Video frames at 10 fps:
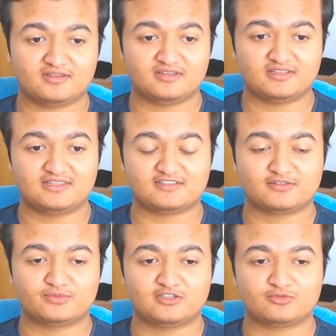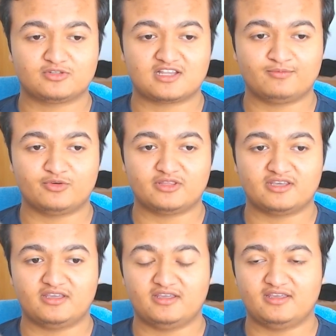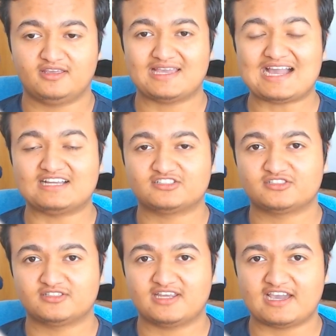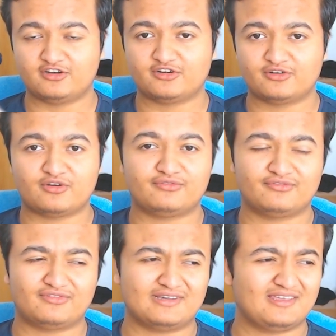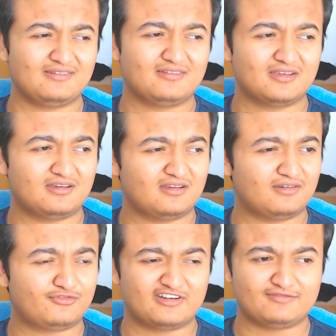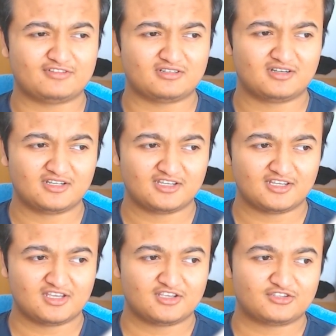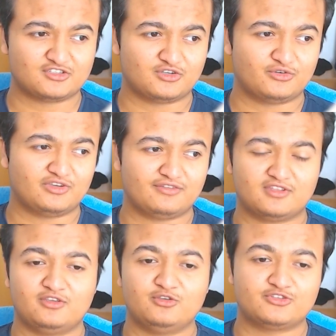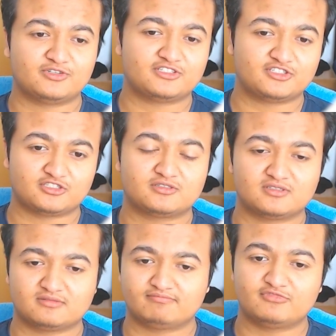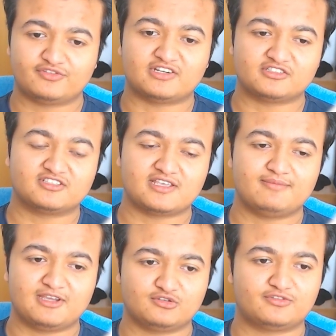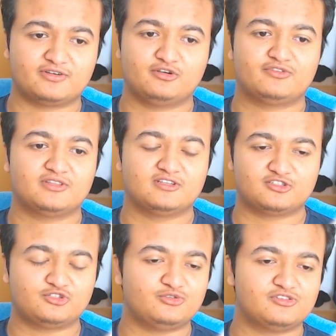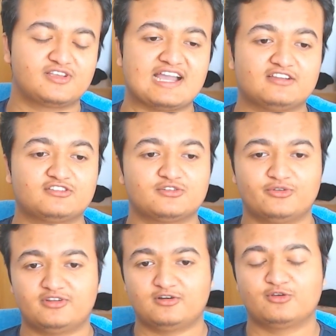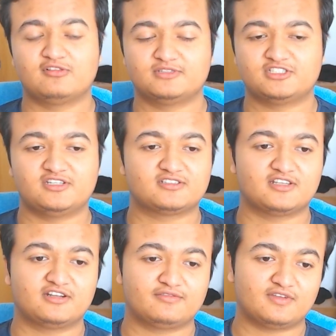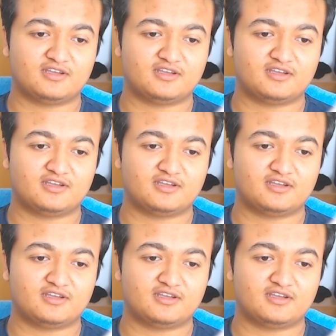this will come with a cache header of, I think, forever. So if the user is just refreshing the same page over and over, they'll just use the cache on their local machine instead of